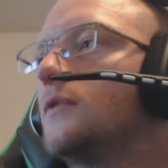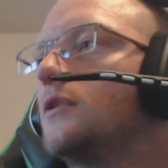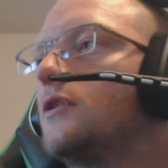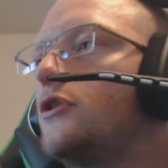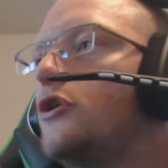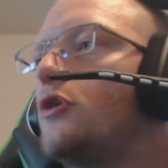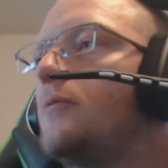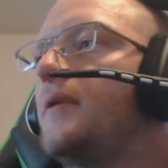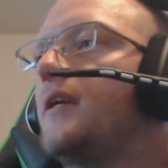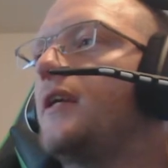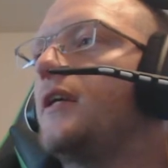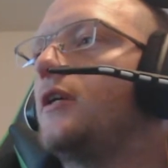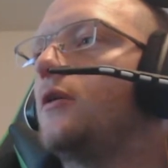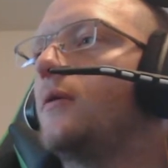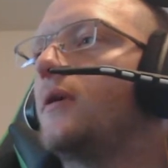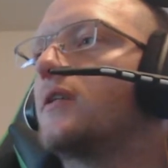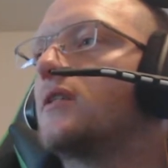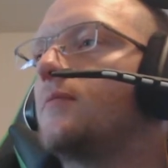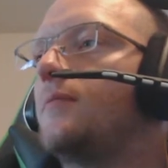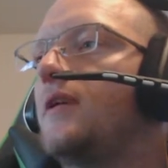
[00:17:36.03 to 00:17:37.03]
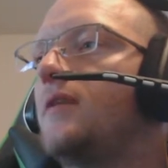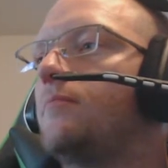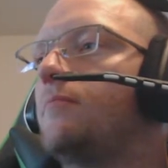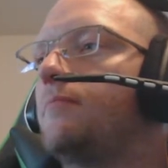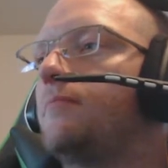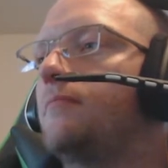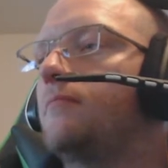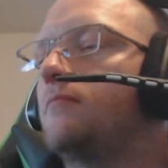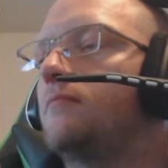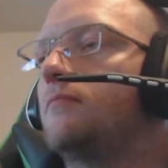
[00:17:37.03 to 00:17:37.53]
too many USB
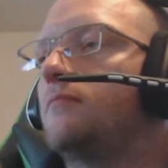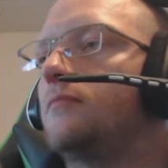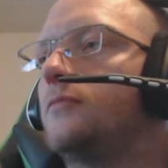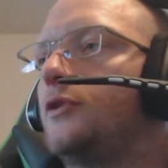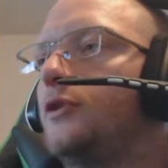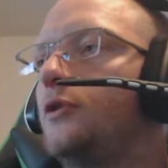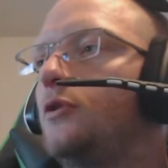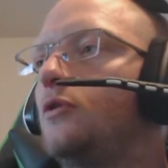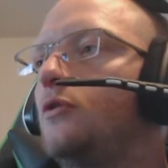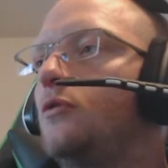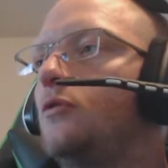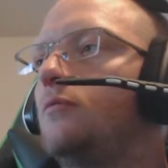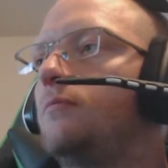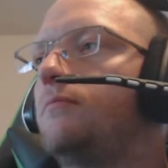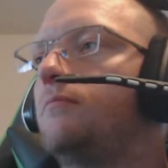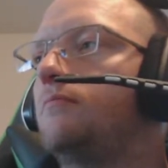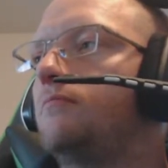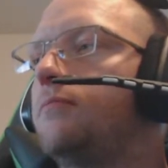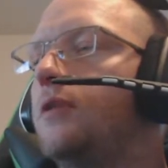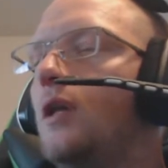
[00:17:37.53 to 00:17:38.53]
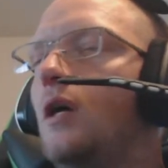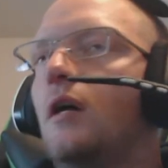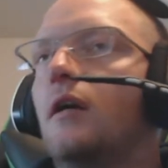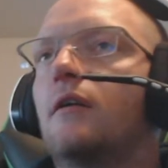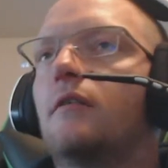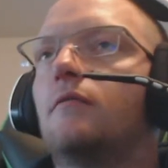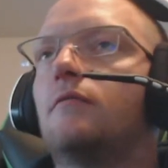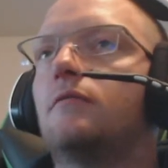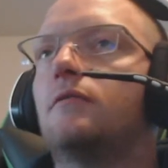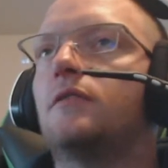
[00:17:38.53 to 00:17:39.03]
2
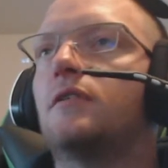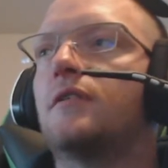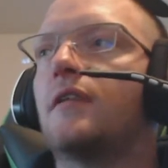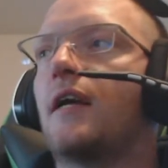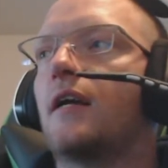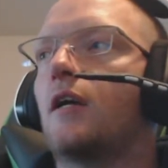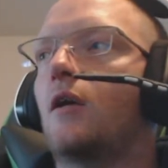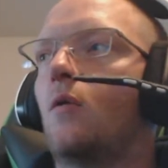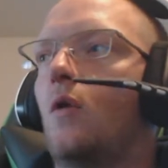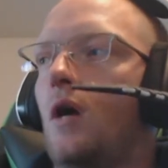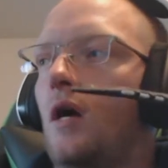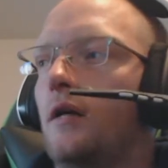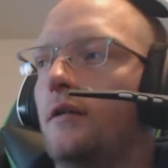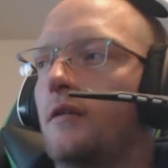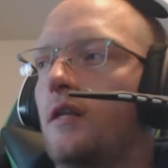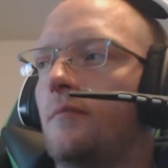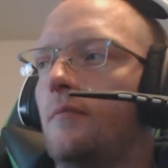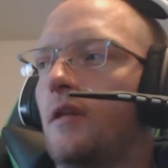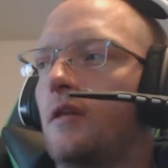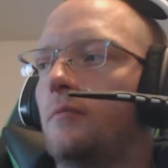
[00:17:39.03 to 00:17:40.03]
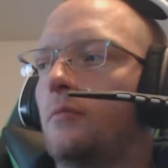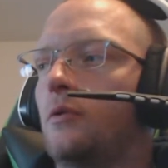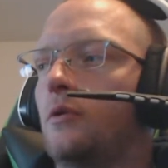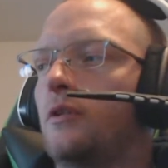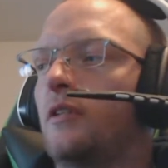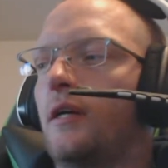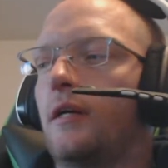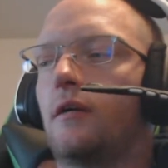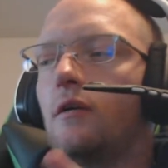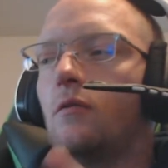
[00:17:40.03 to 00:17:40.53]
plugs that go onto the
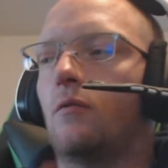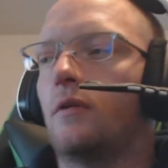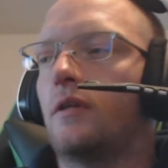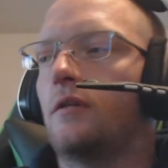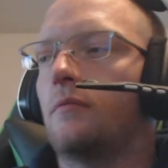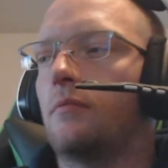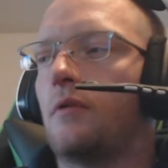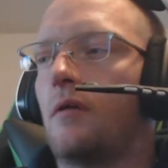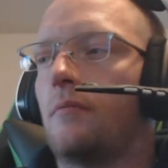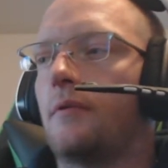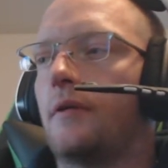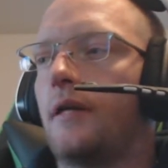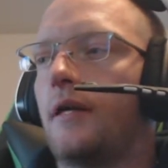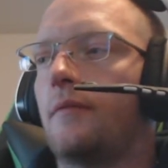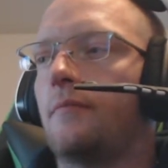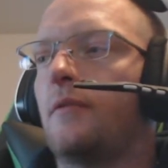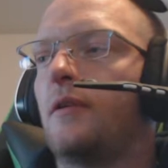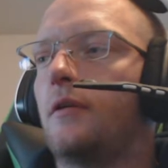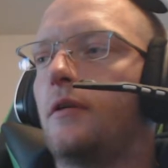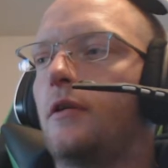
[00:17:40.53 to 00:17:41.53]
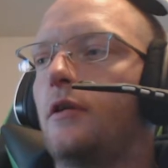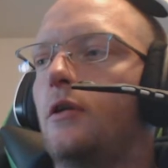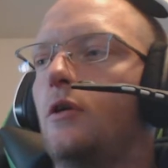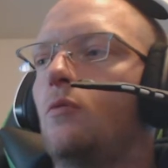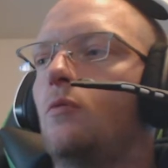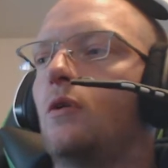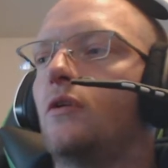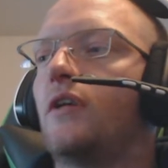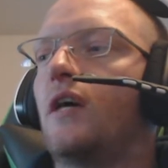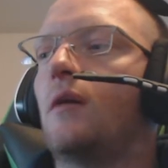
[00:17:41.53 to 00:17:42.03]
motherboard, I don't know what the proper name, you
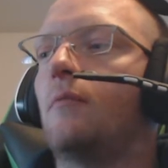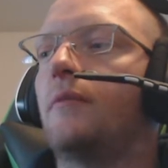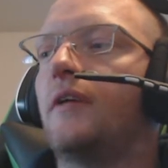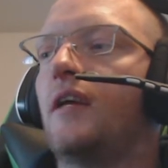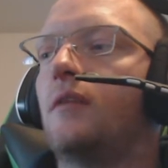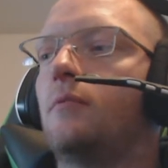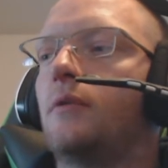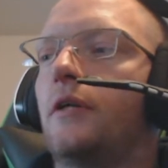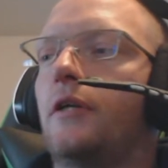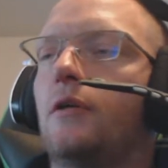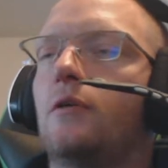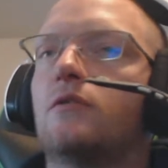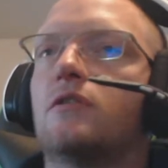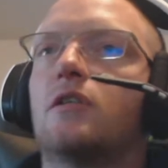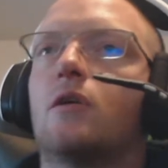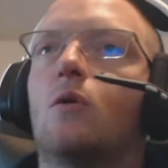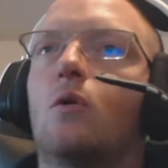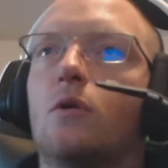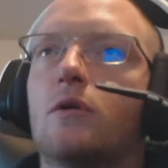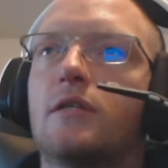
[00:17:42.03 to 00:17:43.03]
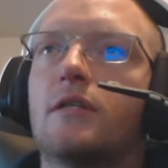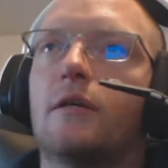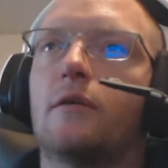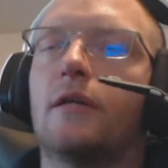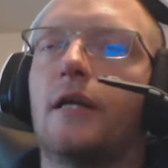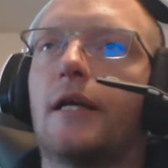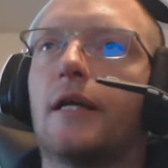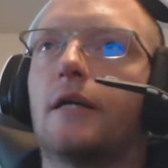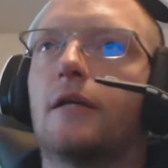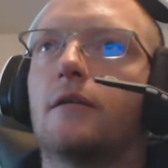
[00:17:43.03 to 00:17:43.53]
will not be able to use the Corsair
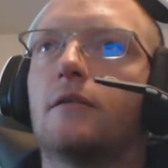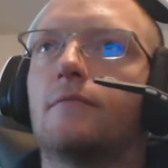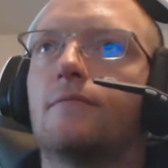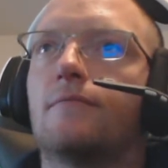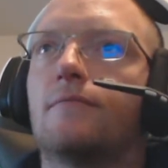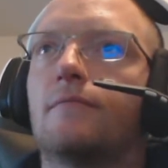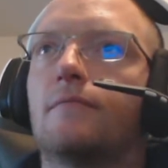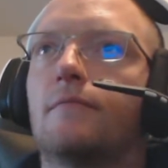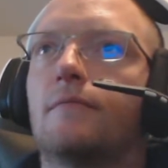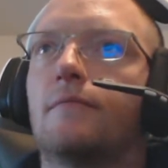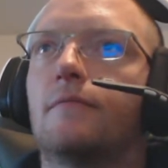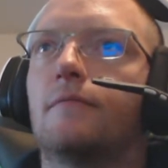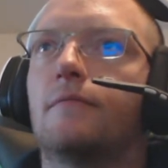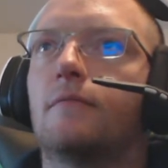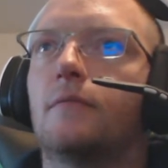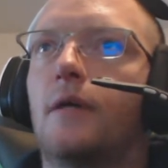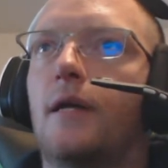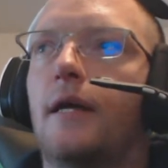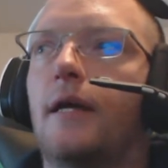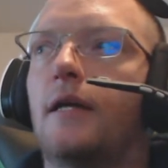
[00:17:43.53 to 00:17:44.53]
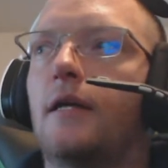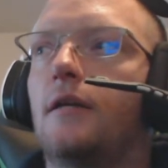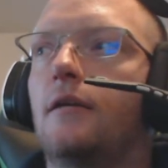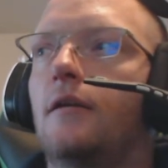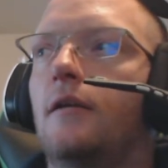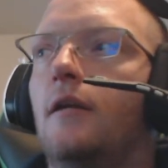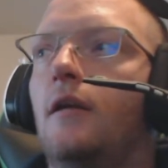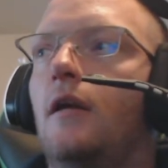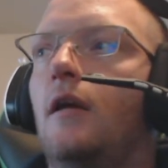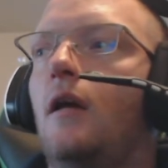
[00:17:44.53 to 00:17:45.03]
link. Okay.
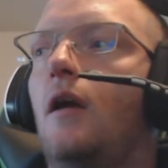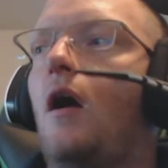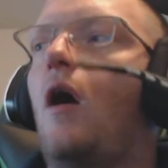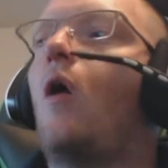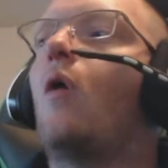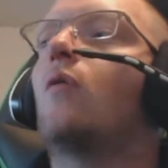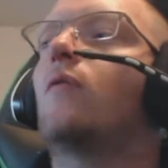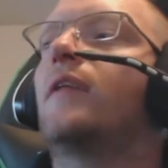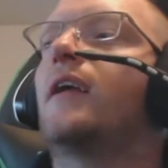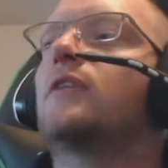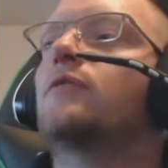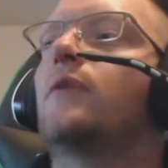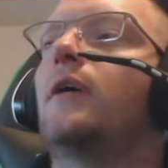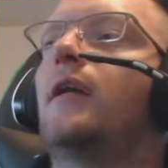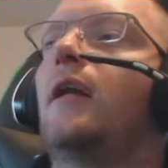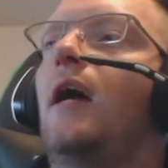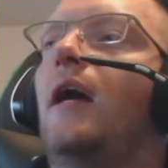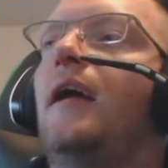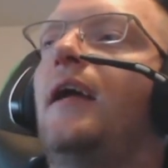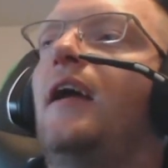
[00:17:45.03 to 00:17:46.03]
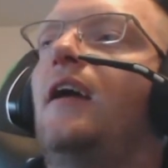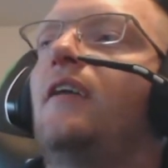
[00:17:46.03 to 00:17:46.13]
Oh, that's right. I